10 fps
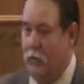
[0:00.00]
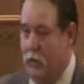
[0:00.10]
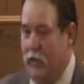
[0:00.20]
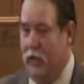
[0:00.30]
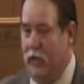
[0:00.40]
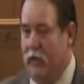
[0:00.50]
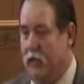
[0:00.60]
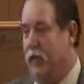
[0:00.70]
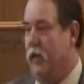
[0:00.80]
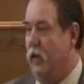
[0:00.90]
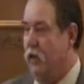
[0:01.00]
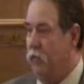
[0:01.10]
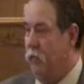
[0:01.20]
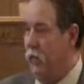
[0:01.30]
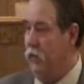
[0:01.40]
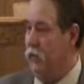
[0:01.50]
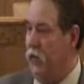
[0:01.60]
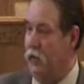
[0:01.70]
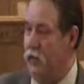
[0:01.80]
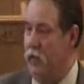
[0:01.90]
We can't say enough about
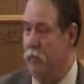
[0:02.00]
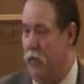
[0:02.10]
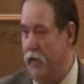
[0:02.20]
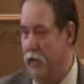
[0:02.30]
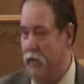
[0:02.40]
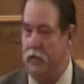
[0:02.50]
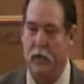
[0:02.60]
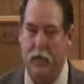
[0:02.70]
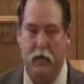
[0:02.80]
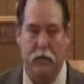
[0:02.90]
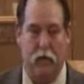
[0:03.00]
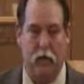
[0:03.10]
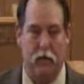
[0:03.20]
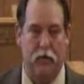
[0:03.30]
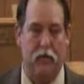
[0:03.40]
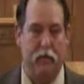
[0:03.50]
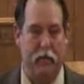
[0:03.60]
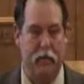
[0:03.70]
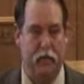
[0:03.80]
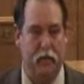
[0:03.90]
our young men and the need for our young
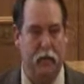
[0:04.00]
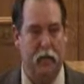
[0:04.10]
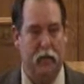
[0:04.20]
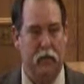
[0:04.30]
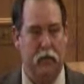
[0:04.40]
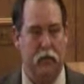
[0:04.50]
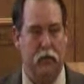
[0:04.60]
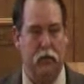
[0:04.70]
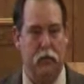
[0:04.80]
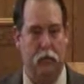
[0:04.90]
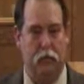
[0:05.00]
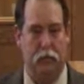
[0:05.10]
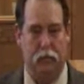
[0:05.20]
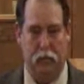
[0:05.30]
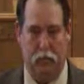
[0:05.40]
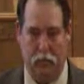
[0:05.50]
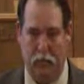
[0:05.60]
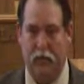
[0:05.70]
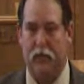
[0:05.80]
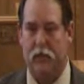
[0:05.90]
men to
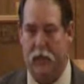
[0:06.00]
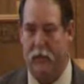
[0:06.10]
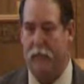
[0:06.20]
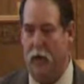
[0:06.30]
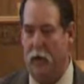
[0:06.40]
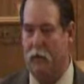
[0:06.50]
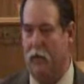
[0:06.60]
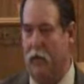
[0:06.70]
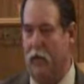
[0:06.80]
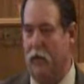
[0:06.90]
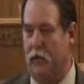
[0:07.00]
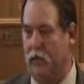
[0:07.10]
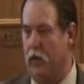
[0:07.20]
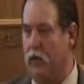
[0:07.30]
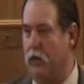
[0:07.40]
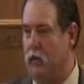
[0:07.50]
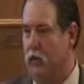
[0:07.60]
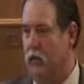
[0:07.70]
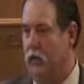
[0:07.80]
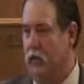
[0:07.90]
really step up and start
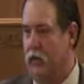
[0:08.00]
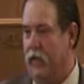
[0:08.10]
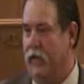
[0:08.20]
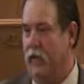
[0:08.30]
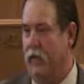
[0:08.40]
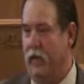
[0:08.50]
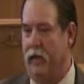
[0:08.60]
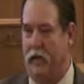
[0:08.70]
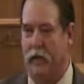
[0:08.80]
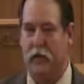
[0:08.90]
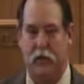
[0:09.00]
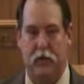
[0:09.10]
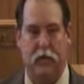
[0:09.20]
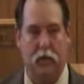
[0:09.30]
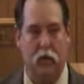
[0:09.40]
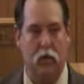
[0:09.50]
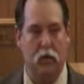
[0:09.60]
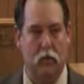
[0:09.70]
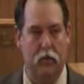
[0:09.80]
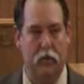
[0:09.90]
taking a leadership
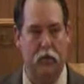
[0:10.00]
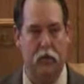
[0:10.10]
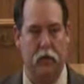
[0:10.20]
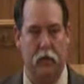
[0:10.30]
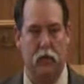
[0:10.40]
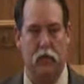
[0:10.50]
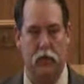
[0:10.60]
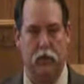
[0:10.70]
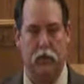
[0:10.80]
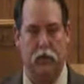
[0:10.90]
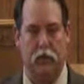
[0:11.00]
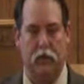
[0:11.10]
role in the Lord's church.